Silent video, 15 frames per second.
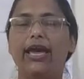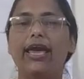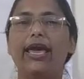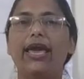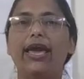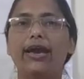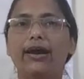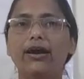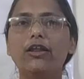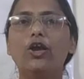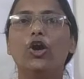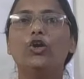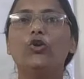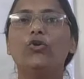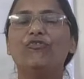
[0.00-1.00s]
Here
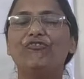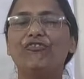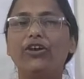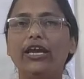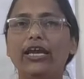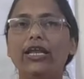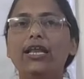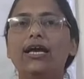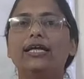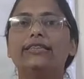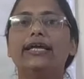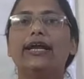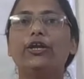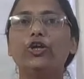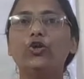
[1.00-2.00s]
you feel
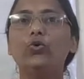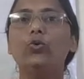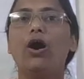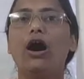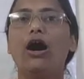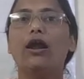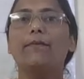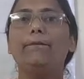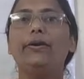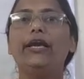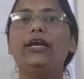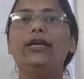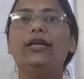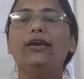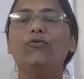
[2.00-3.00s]
that you are
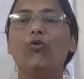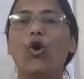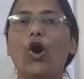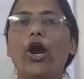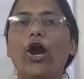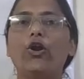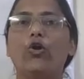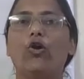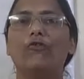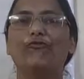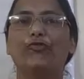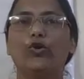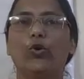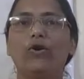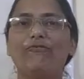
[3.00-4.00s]
being devoid
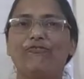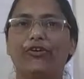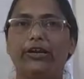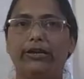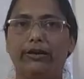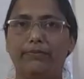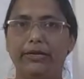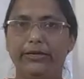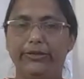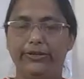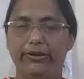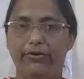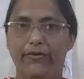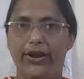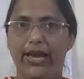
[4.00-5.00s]
of your
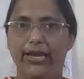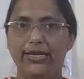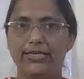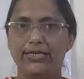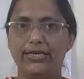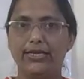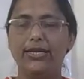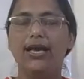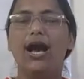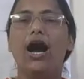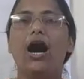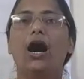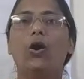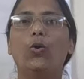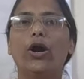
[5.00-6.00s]
fundamental right.
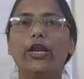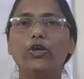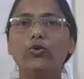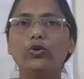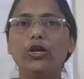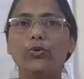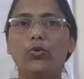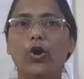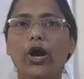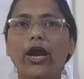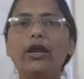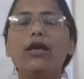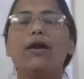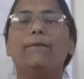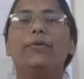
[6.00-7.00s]
How are you
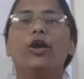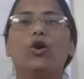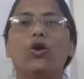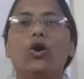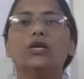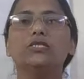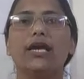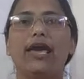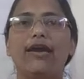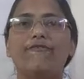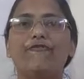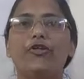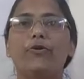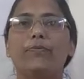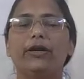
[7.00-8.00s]
devoid? Because
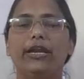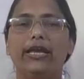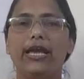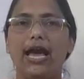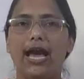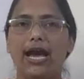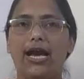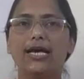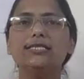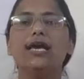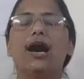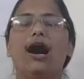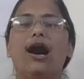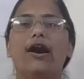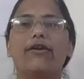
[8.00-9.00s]
everybody has
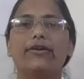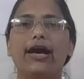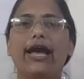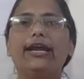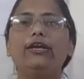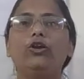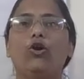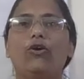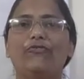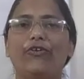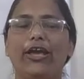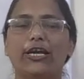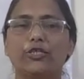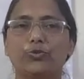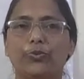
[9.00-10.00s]
a right of
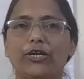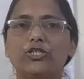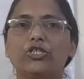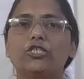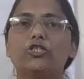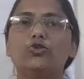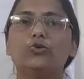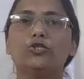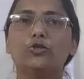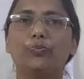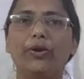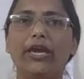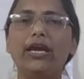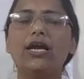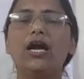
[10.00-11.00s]
expression to
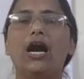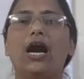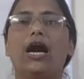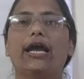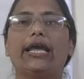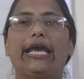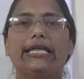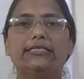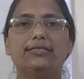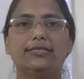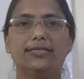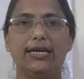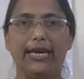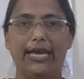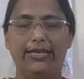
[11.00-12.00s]
speak against
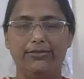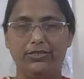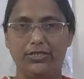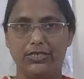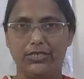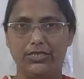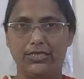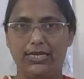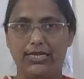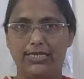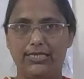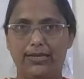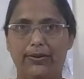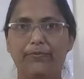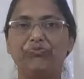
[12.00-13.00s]
the
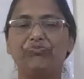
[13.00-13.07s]
injustice.